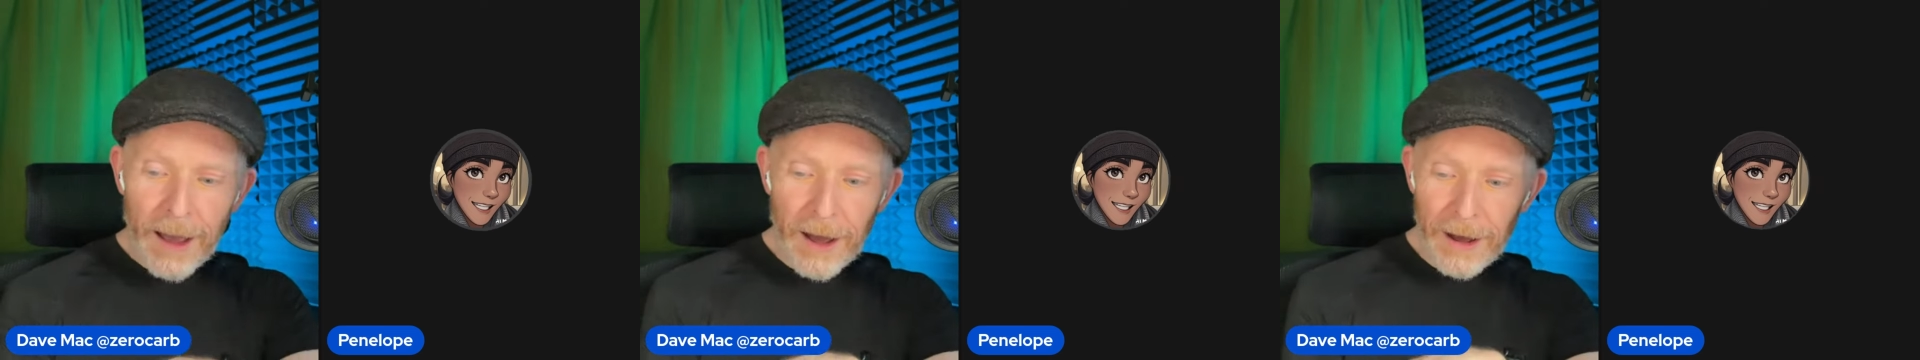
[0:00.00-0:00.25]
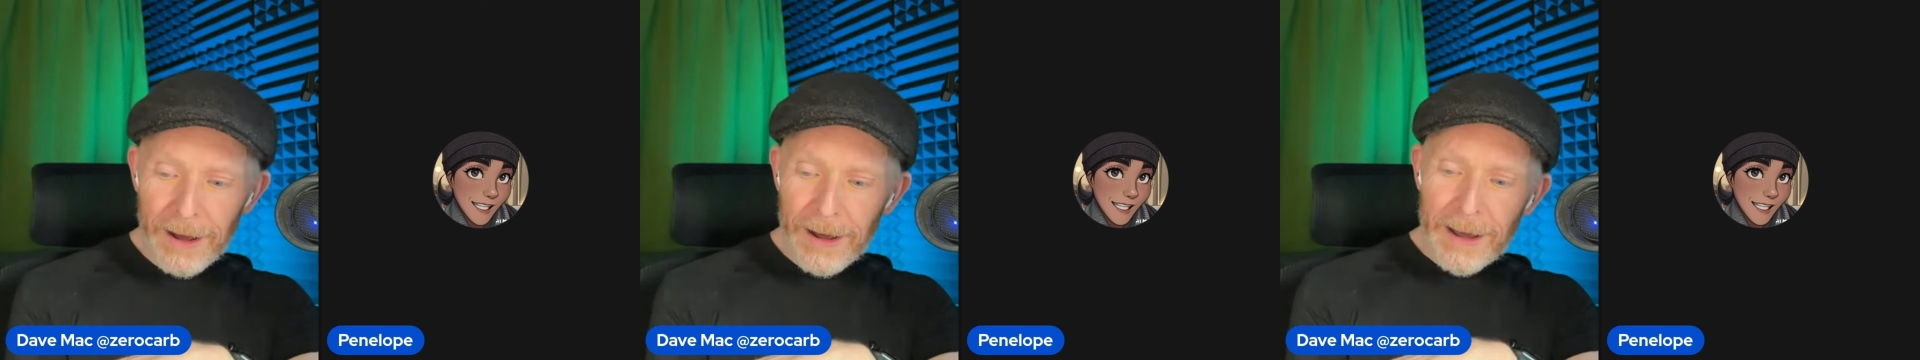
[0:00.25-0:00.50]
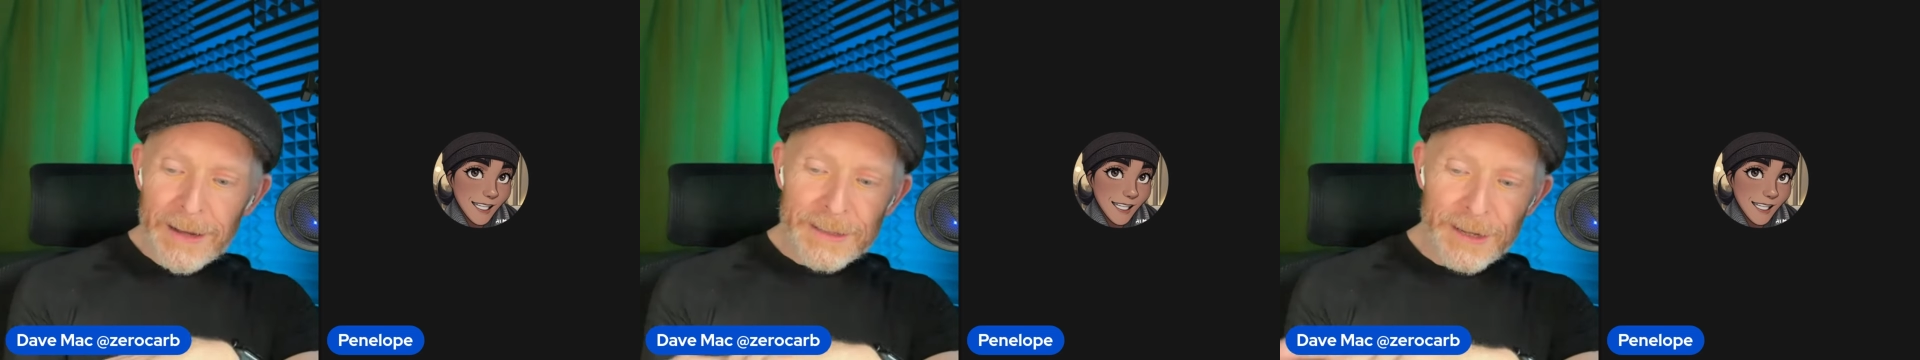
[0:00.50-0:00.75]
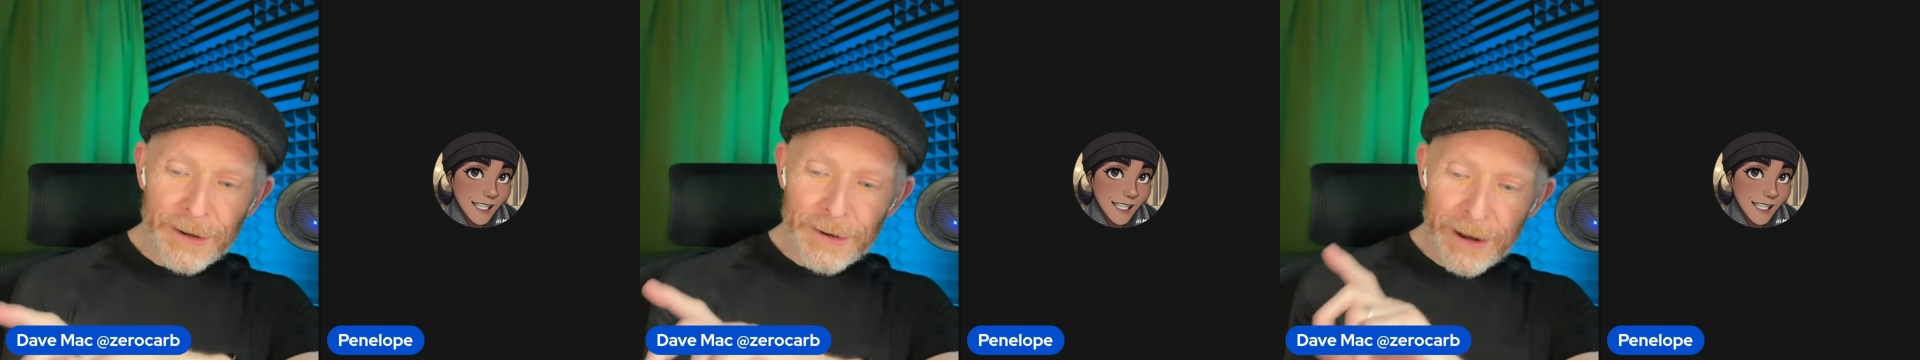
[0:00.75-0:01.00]
Speaker 1: Uh,
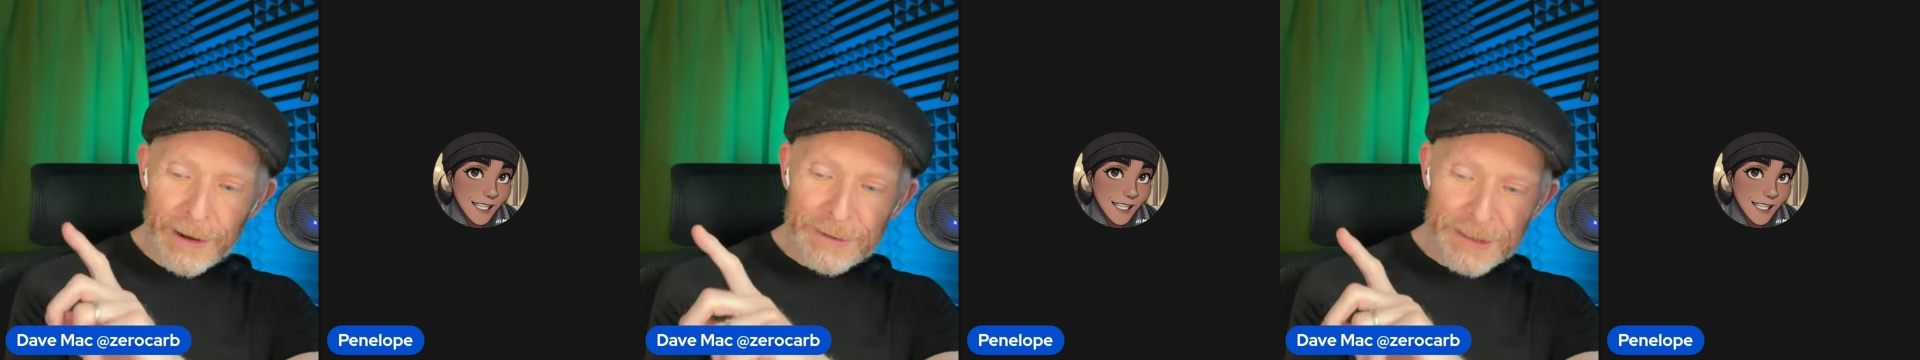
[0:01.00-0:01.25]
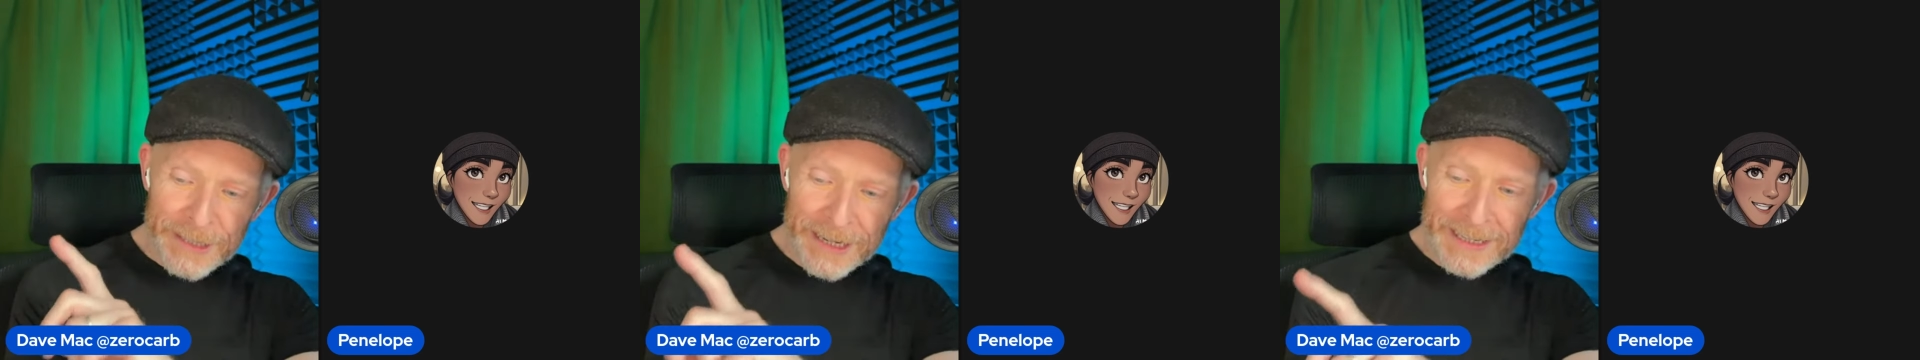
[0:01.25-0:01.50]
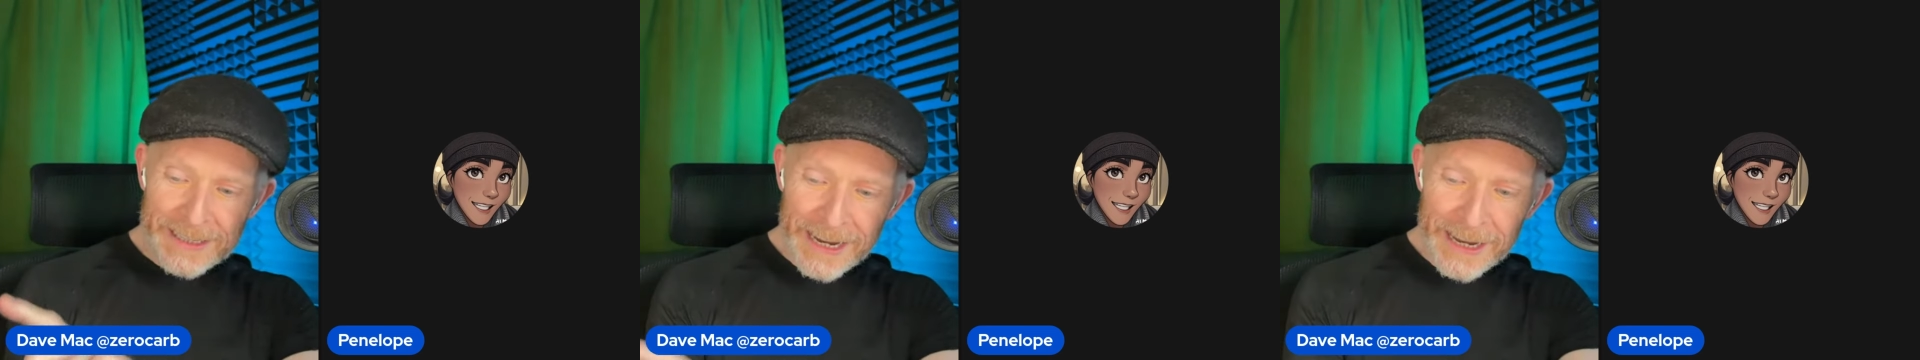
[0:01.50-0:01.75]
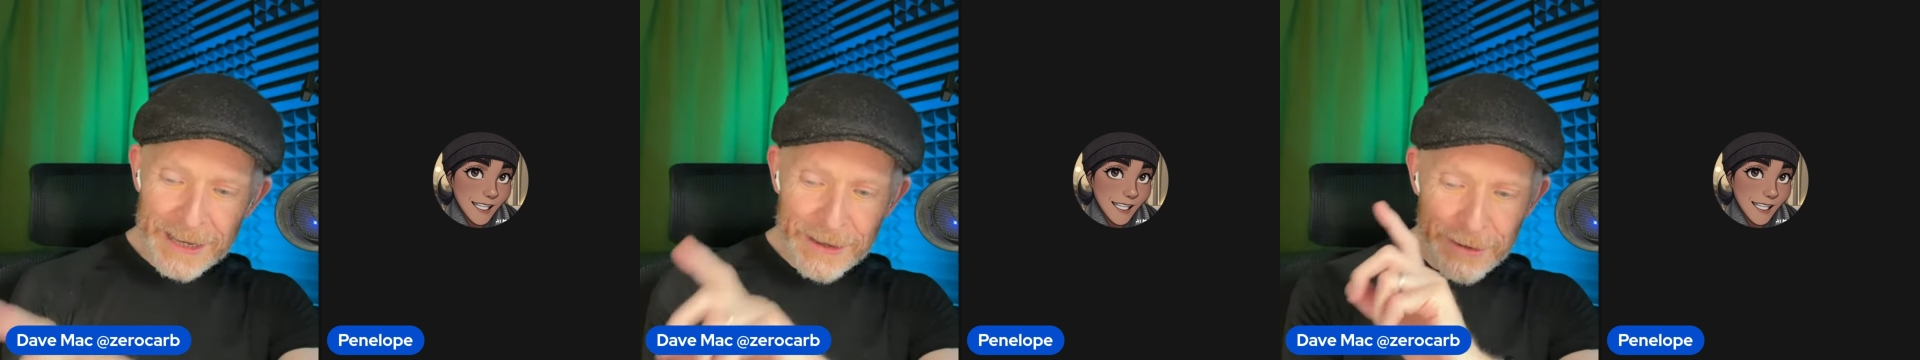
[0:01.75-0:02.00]
so I was just going to
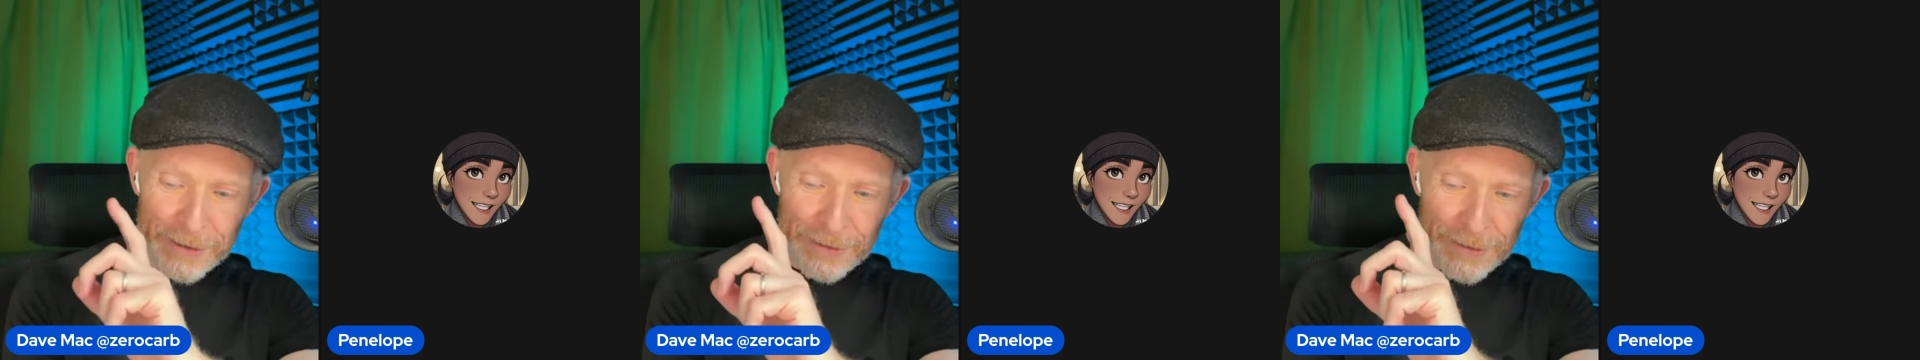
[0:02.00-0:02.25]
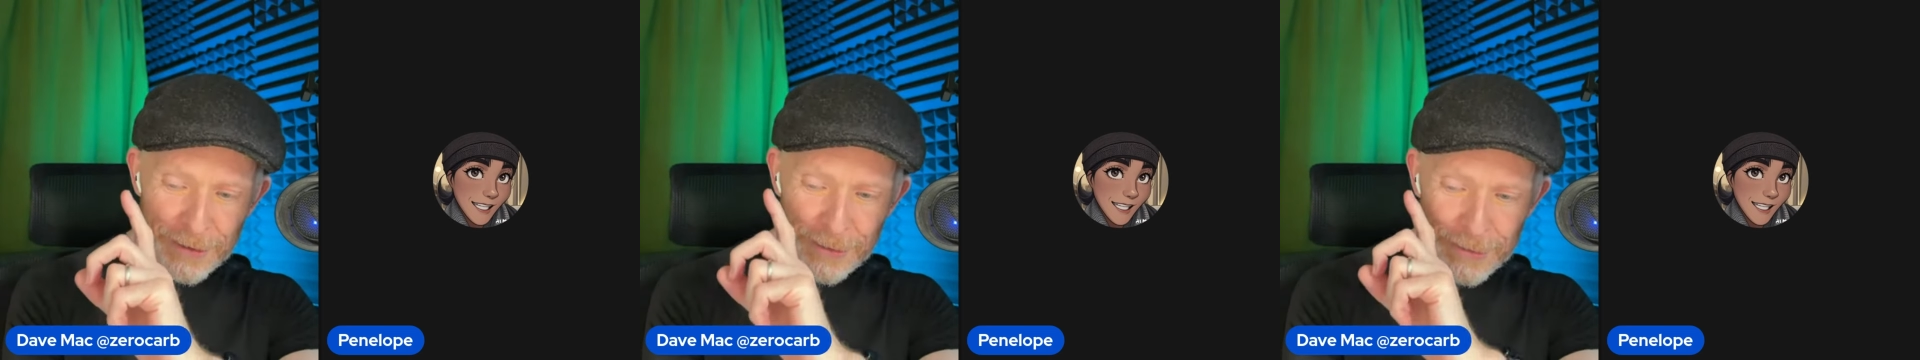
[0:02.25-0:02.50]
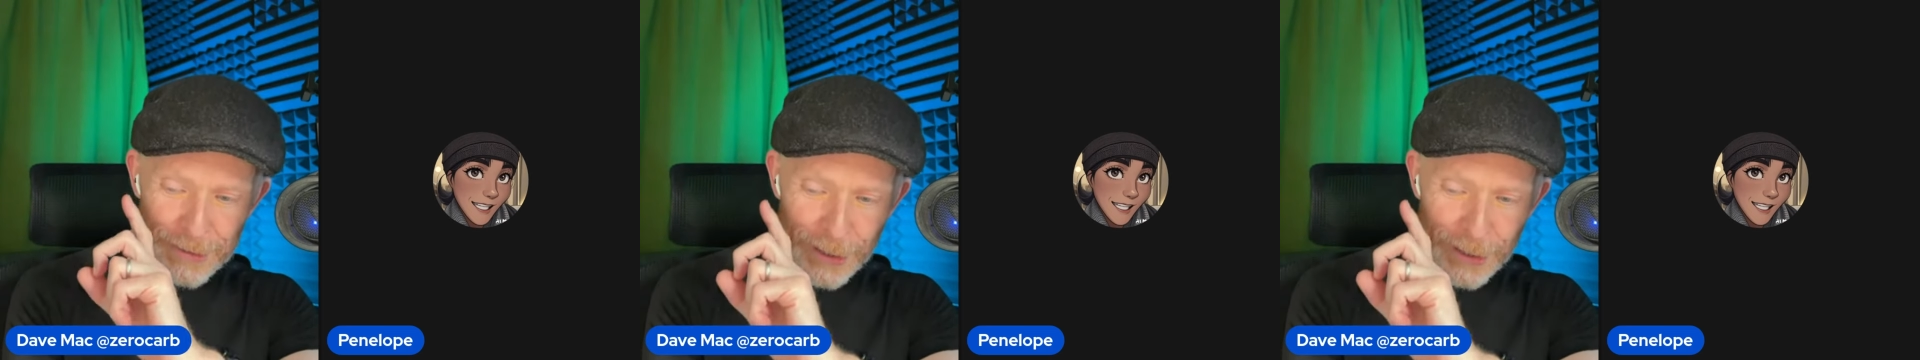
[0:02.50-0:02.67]
say, you you